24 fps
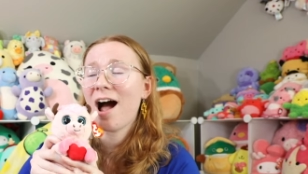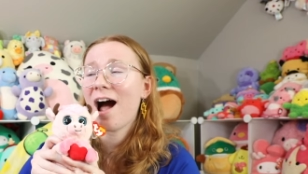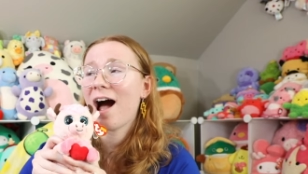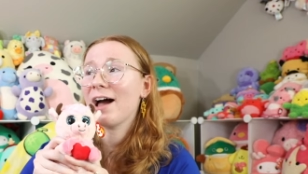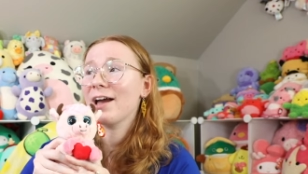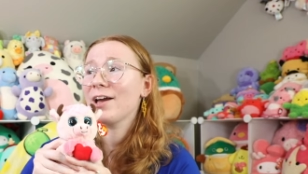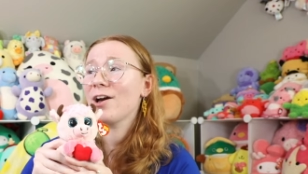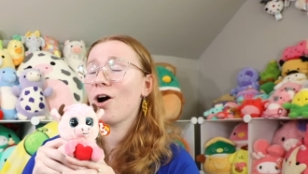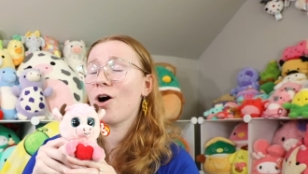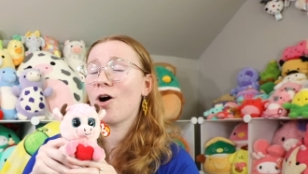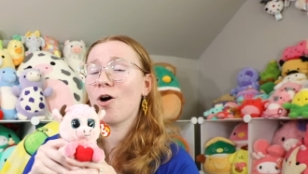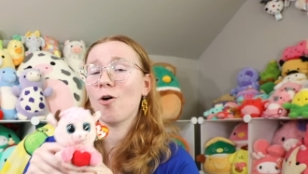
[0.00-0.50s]

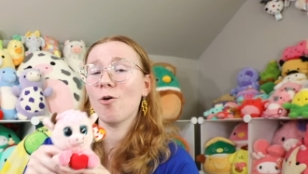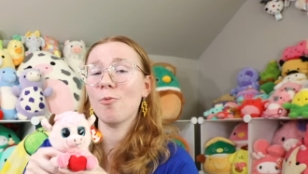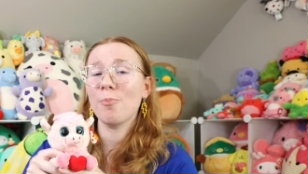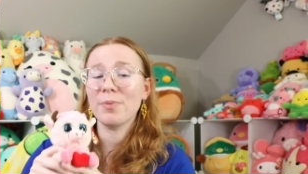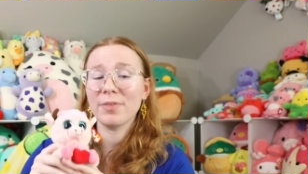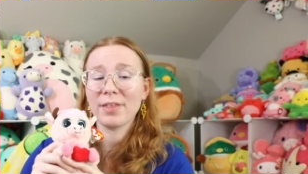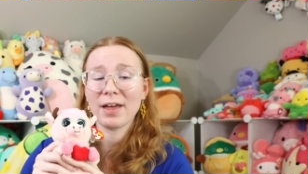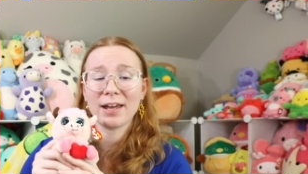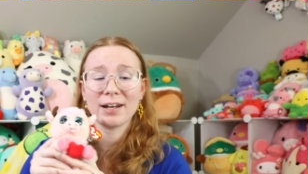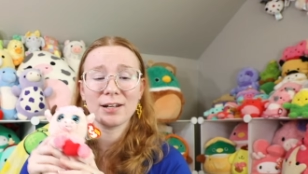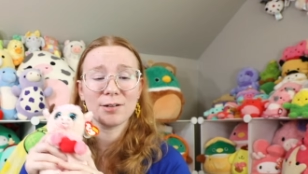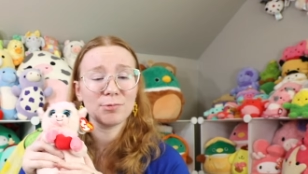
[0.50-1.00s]
I hope
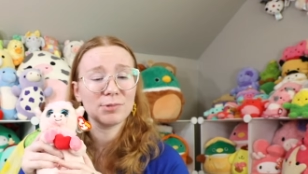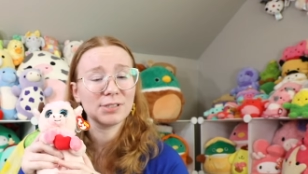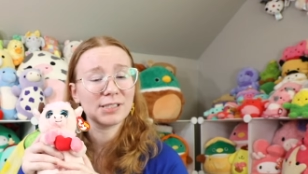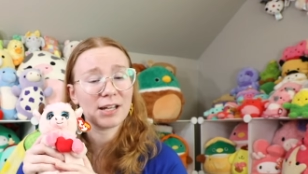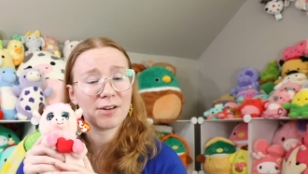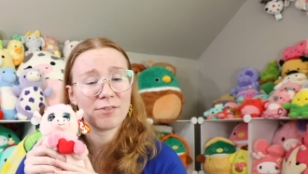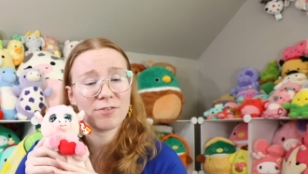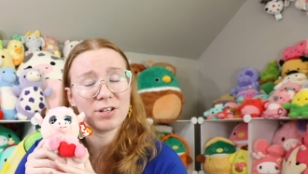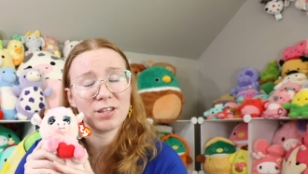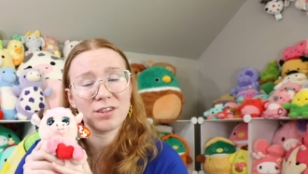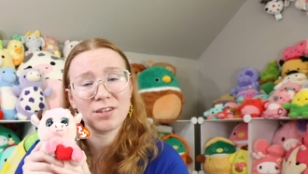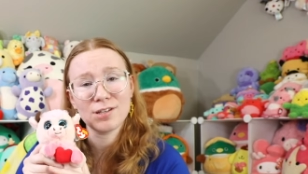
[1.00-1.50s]
that it was
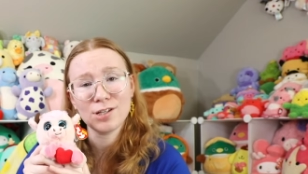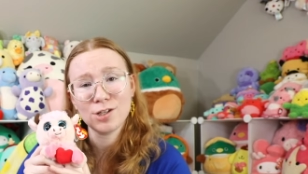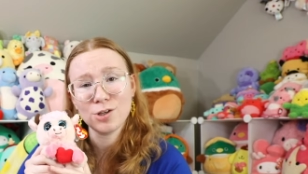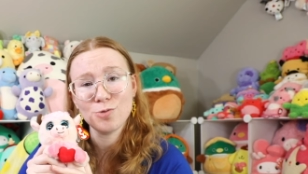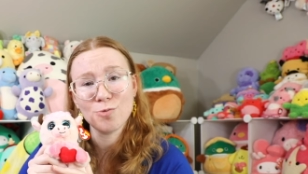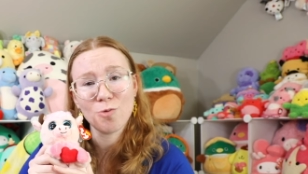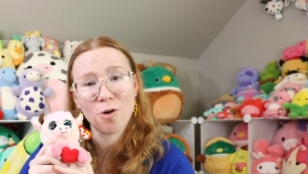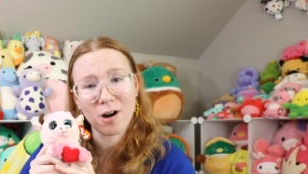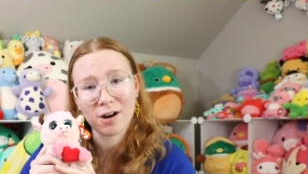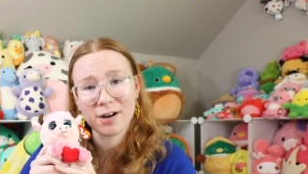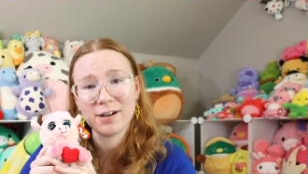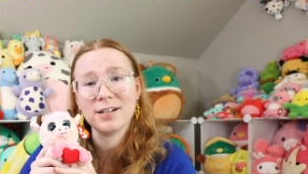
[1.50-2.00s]
everything you
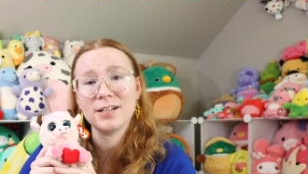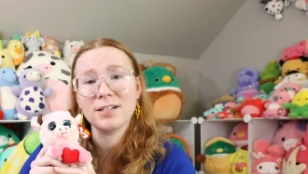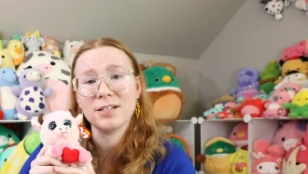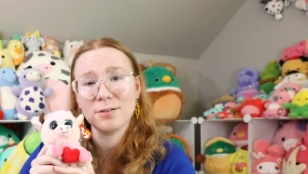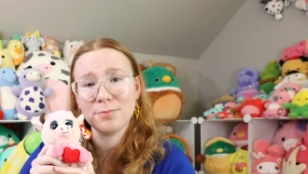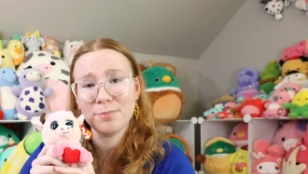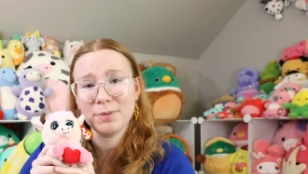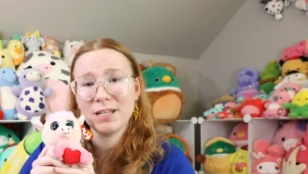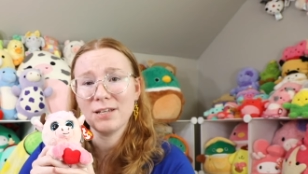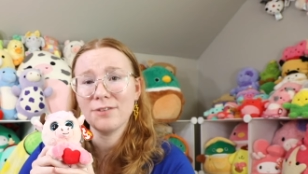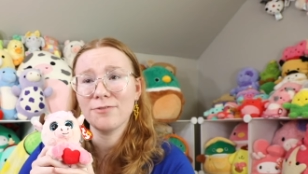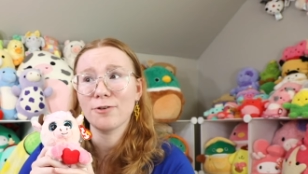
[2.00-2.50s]
wanted it to
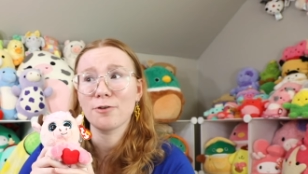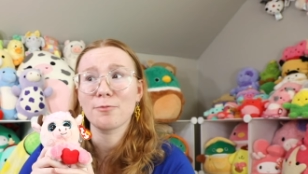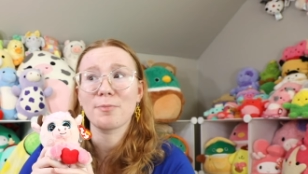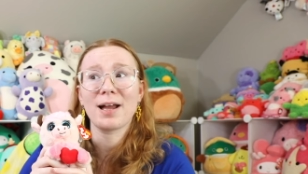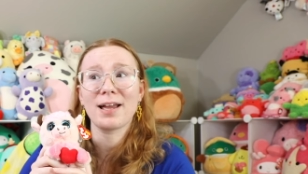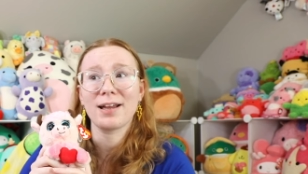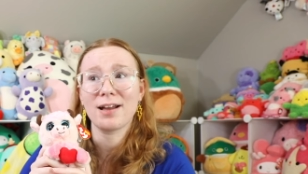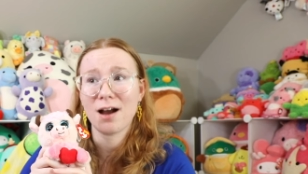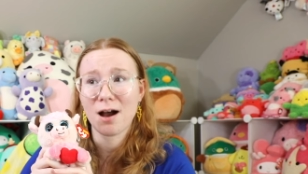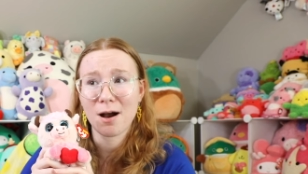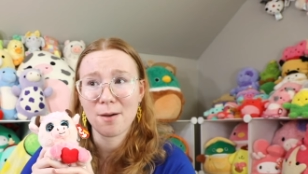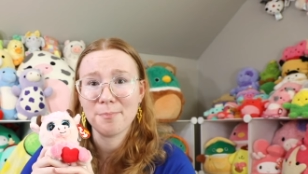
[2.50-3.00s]
be for
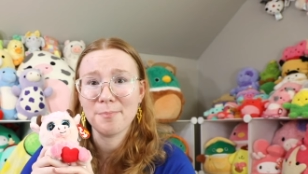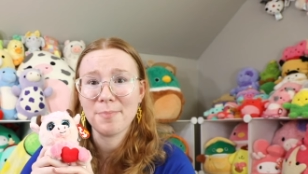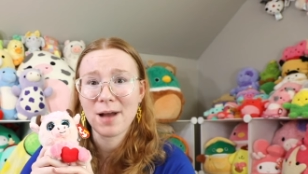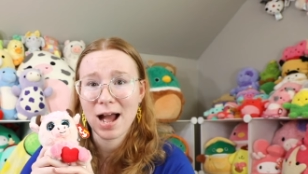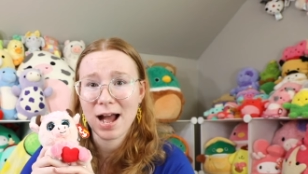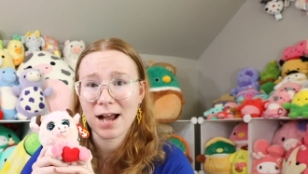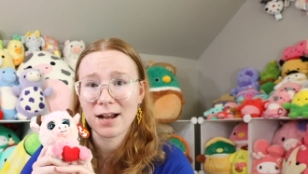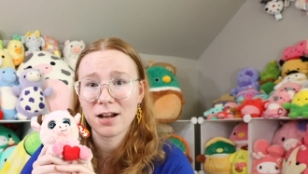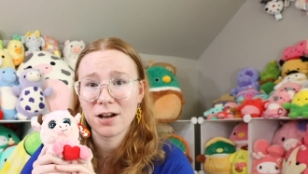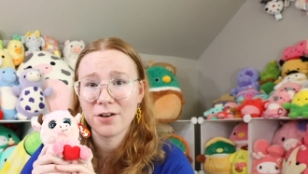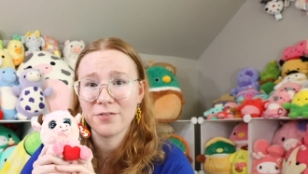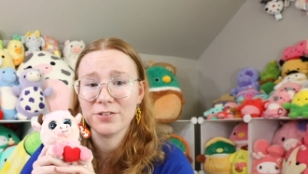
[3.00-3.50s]
my
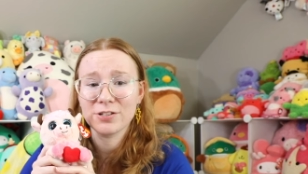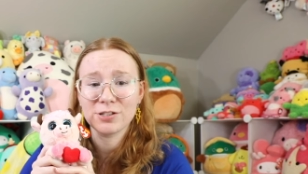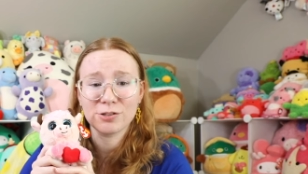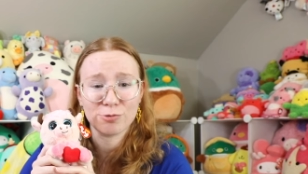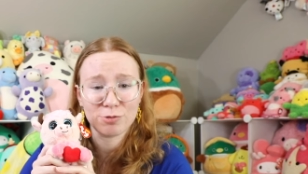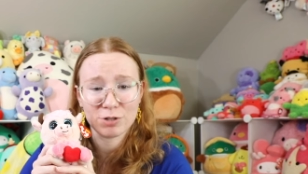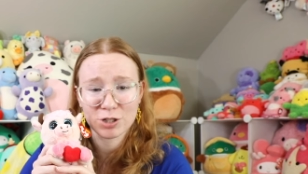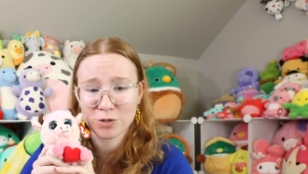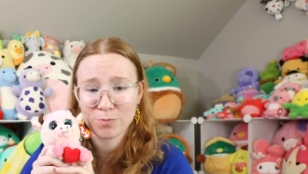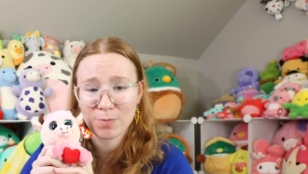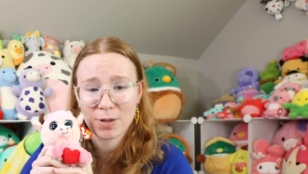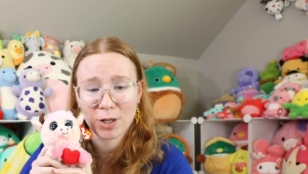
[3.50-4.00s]
comeback of a
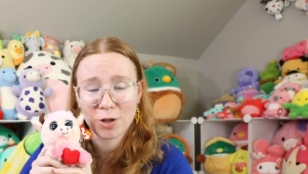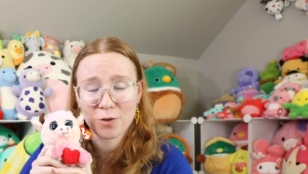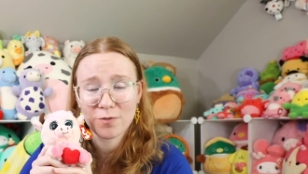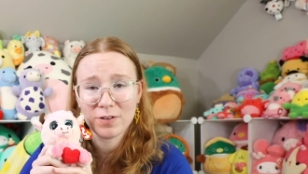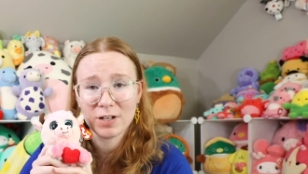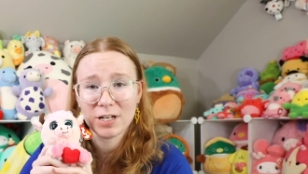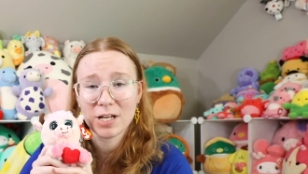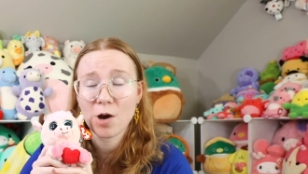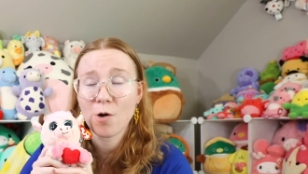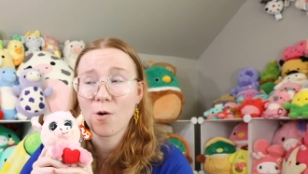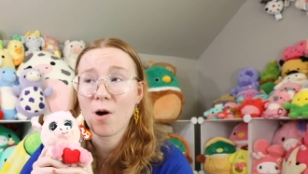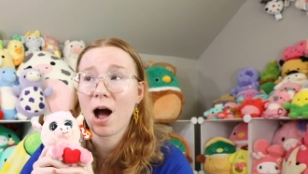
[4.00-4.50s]
Squishmallow
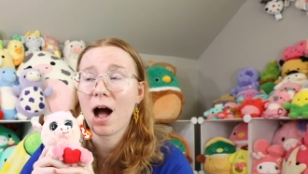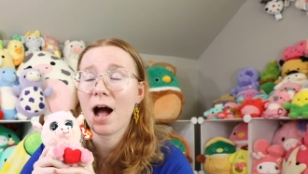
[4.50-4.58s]
video.